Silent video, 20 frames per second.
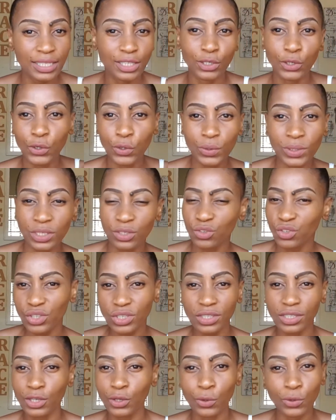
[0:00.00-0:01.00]
It's
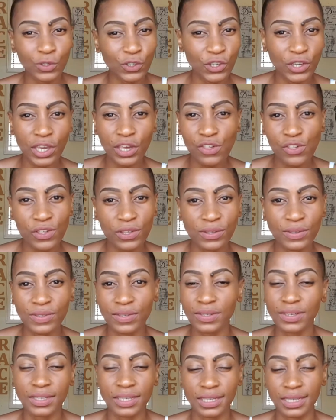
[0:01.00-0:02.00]
just negotiations
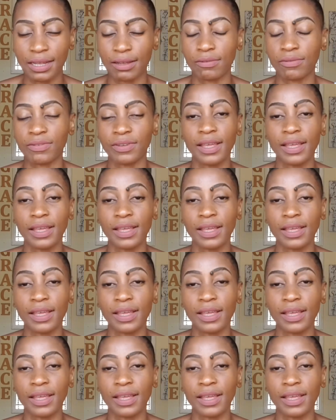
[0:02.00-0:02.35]
and stuff.